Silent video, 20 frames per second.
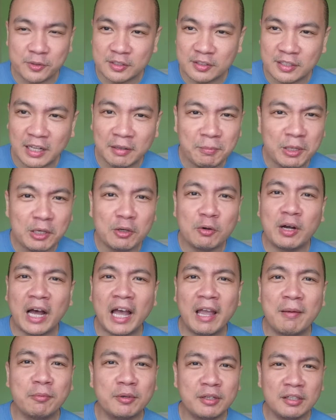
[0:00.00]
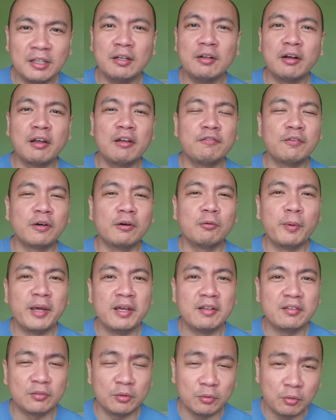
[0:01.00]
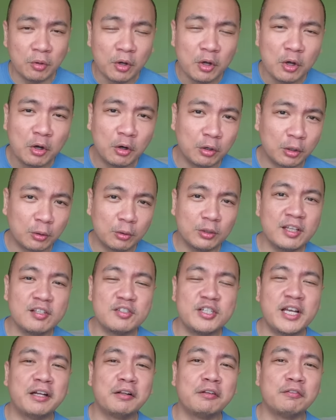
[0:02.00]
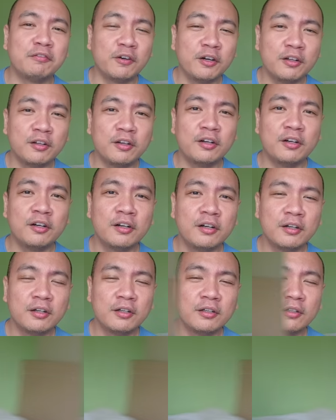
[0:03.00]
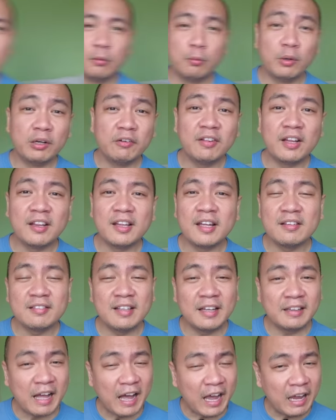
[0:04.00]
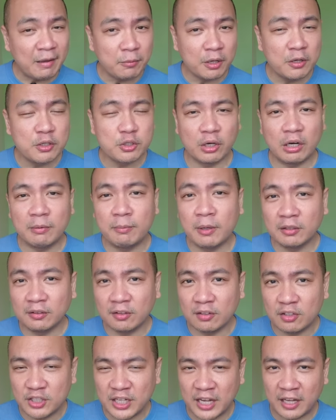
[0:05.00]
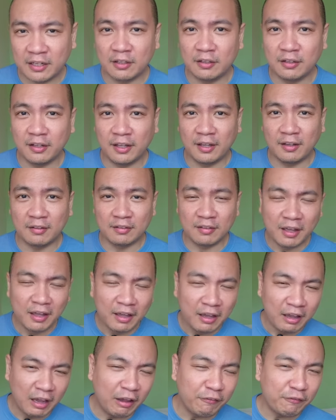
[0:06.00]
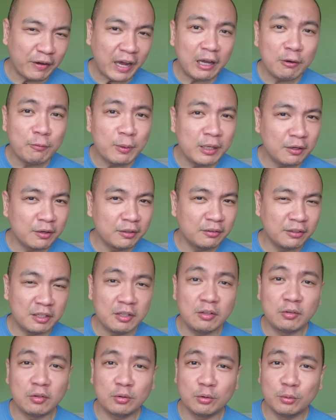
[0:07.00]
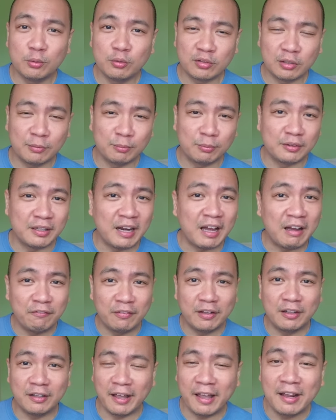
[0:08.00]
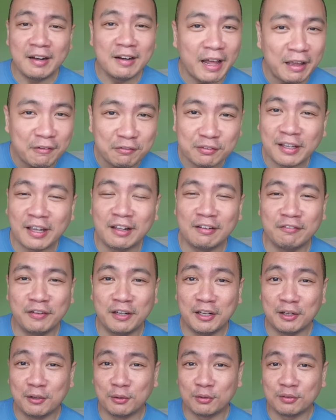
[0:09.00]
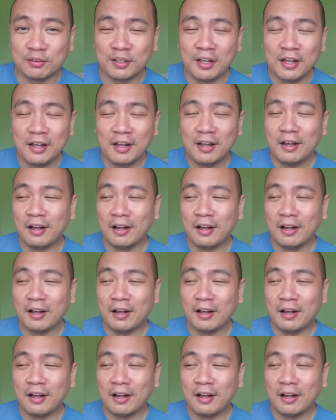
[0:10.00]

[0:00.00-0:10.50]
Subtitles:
Just let me know. I'm really looking for ways to grow this channel further. One of the things that I'm unsure about this channel is if I will continue to do some travel and lifestyle videos.